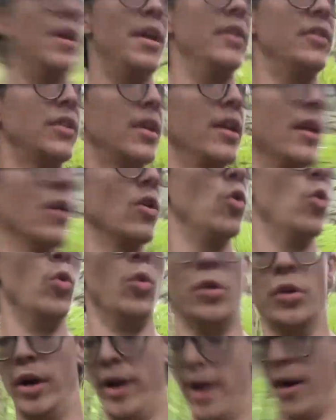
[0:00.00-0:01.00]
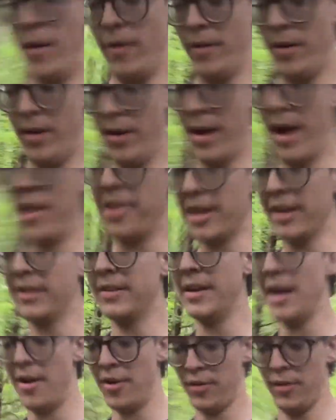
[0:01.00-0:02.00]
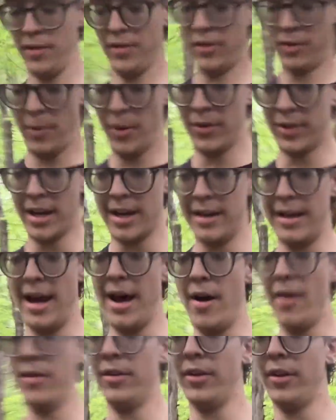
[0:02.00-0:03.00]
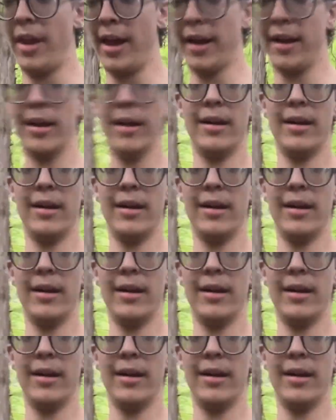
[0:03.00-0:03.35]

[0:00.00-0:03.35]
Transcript: it's getting cooler out. I think it's supposed to get down to like